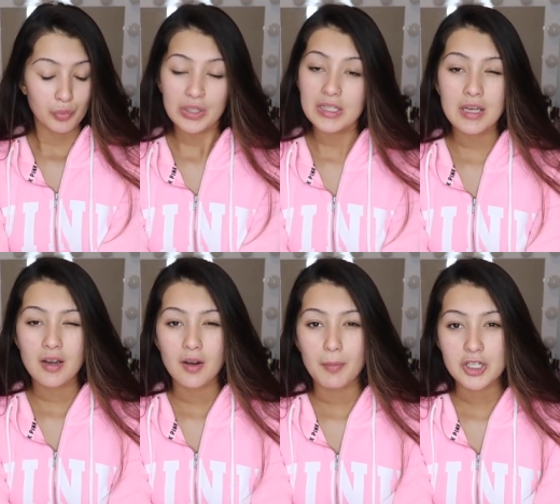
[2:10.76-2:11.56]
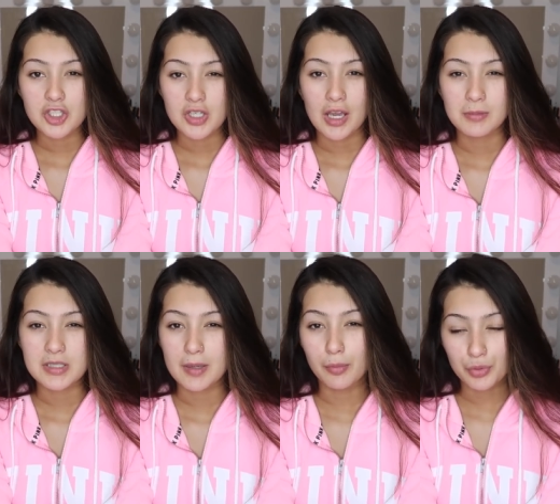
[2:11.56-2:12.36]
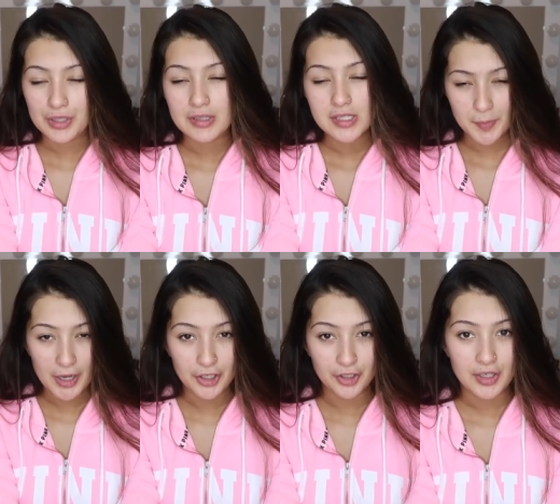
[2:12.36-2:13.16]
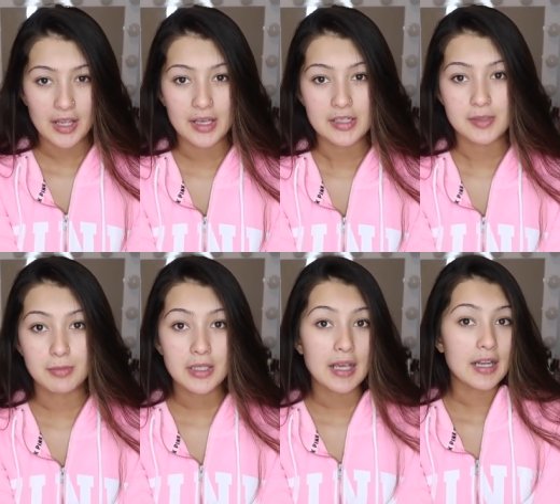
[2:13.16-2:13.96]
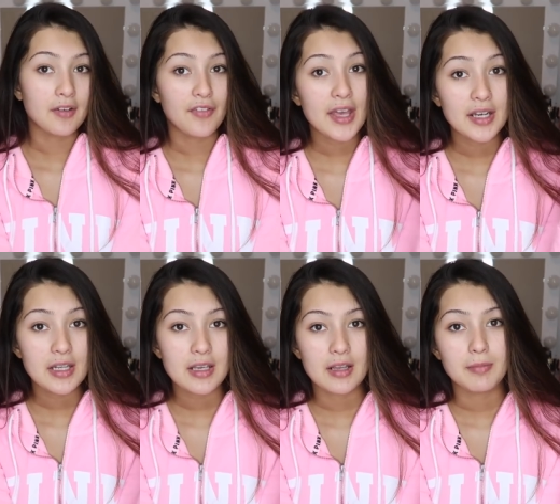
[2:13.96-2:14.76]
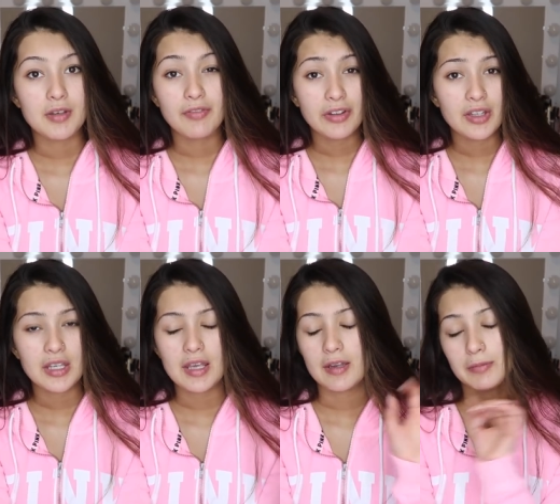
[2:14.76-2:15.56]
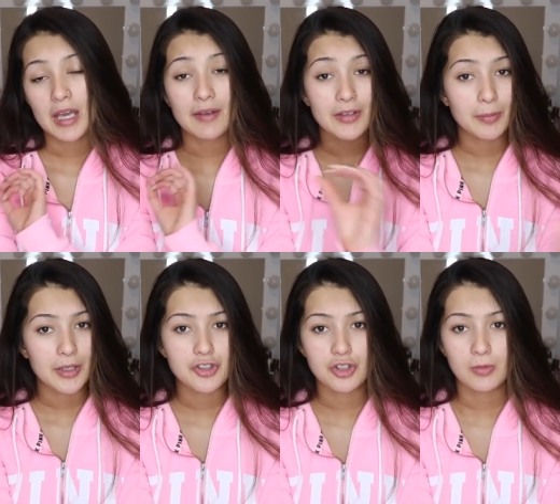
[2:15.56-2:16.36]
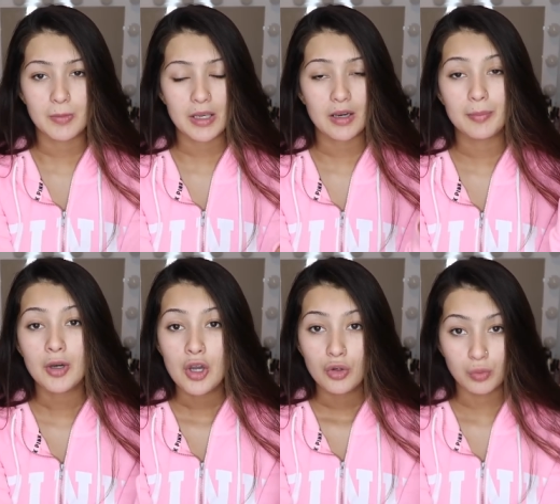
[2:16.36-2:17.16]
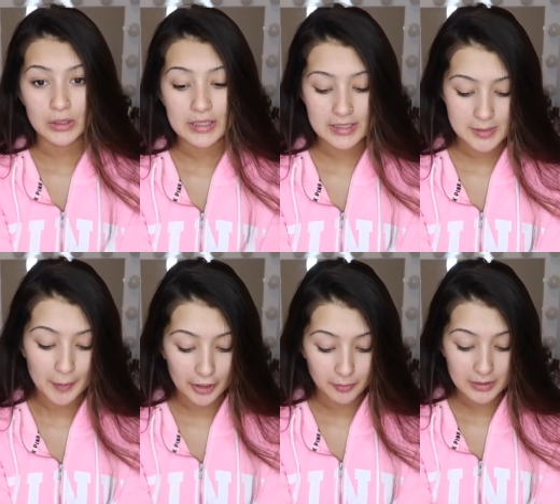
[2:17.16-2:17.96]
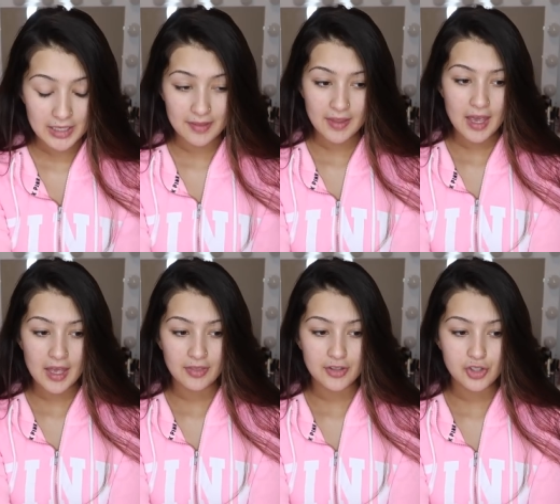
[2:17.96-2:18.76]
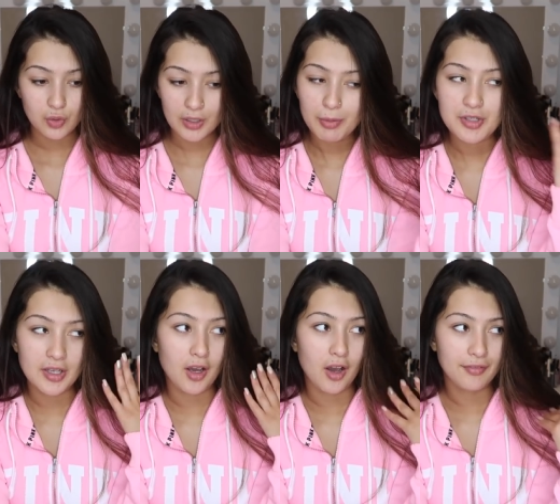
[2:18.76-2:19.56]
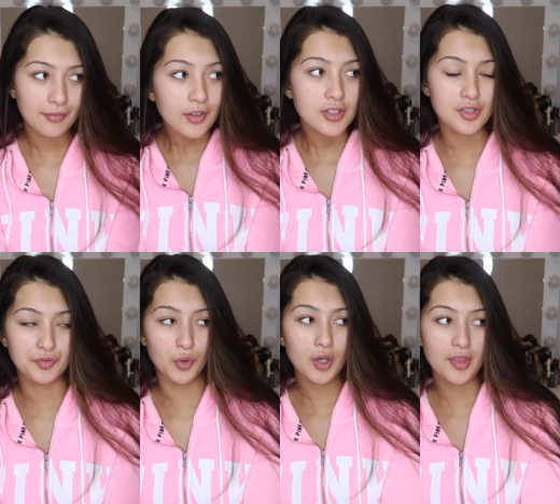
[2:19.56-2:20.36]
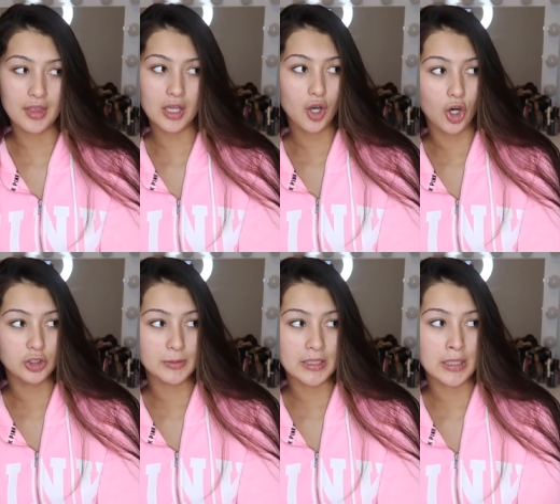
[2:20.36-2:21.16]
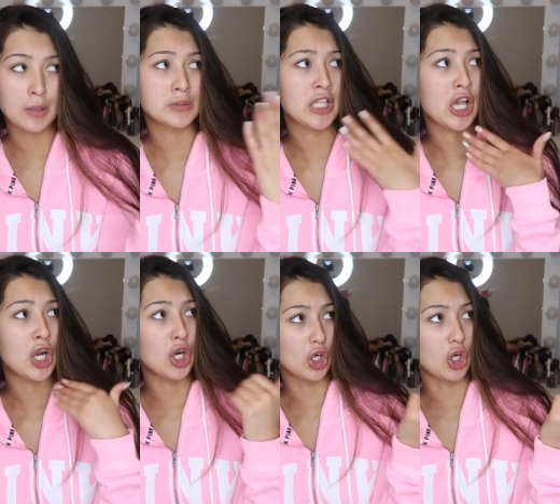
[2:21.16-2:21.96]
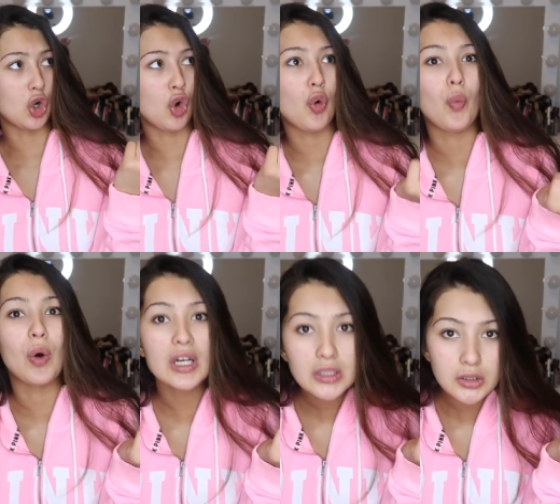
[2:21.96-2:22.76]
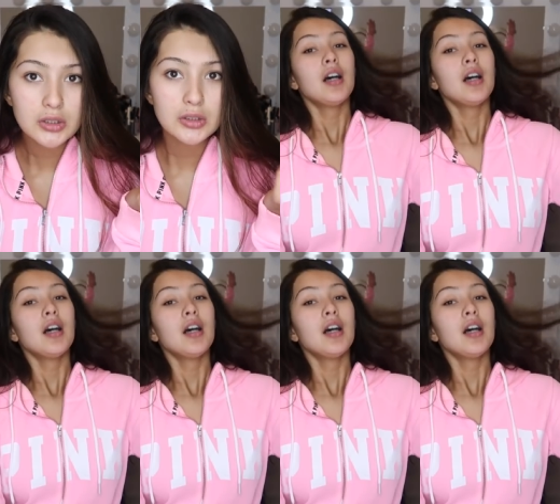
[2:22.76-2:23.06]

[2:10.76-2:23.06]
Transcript: really needed a bunch of time to get re-inspired and me getting a vanity and me filling it and me having a place to do my makeup really inspired me. And then this 20% off Sephora thing called me and I was like, girl, what?